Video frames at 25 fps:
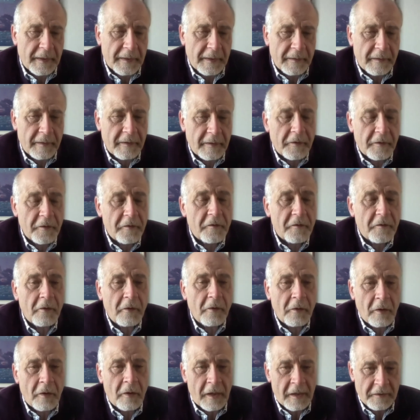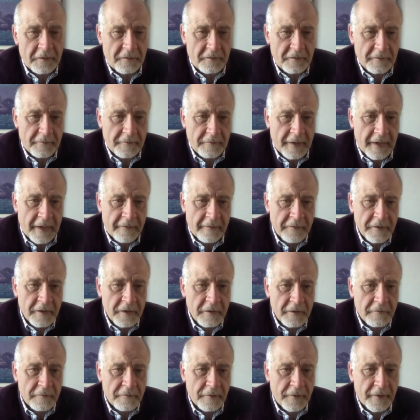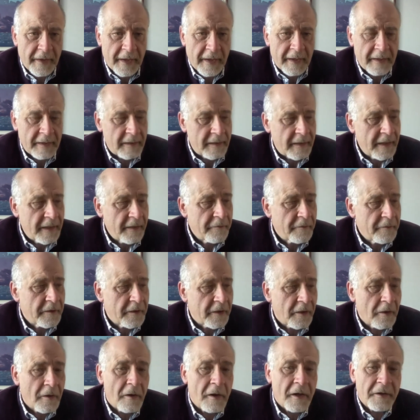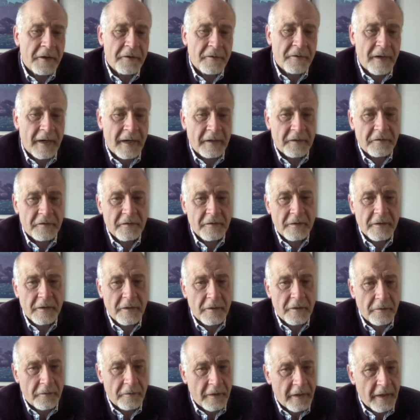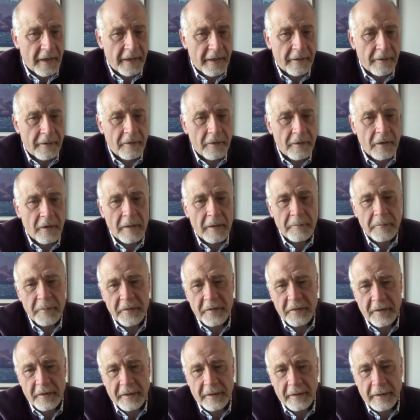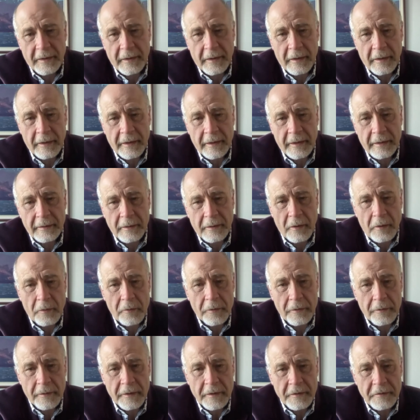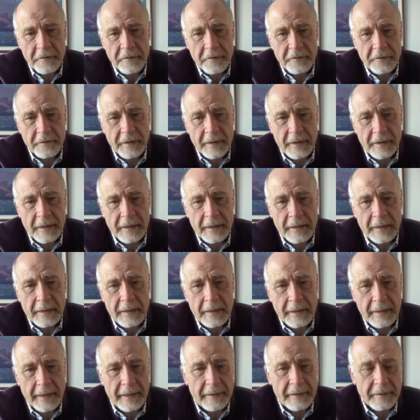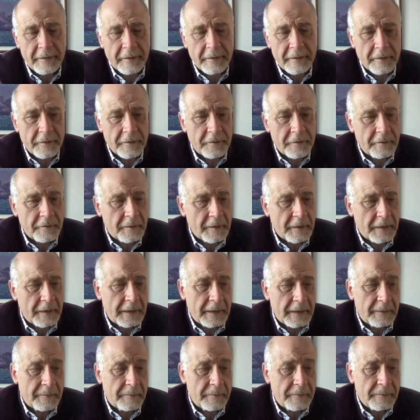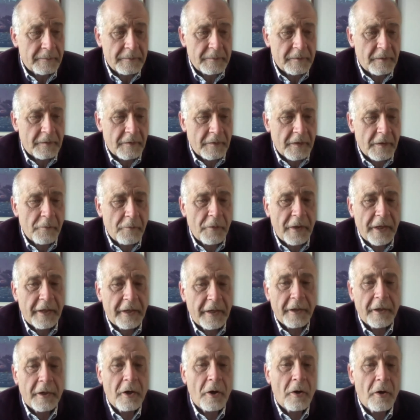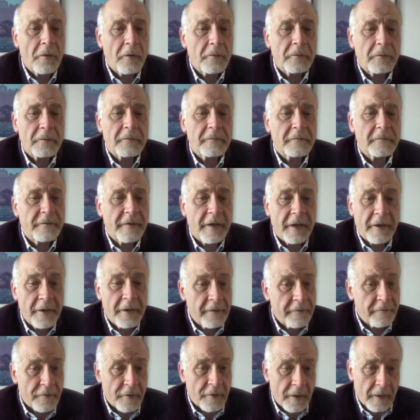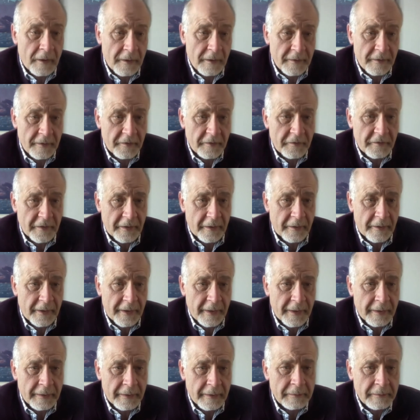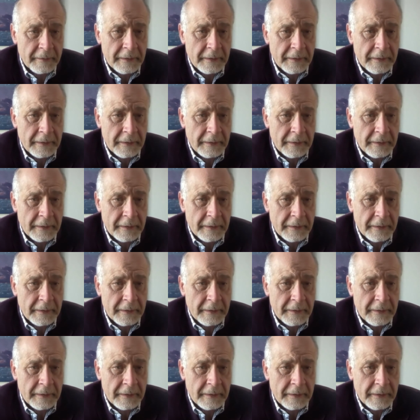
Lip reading: there's lots of avenue for that. And even the contracts in the UK are not particularly onerous. And we could go very far in this area.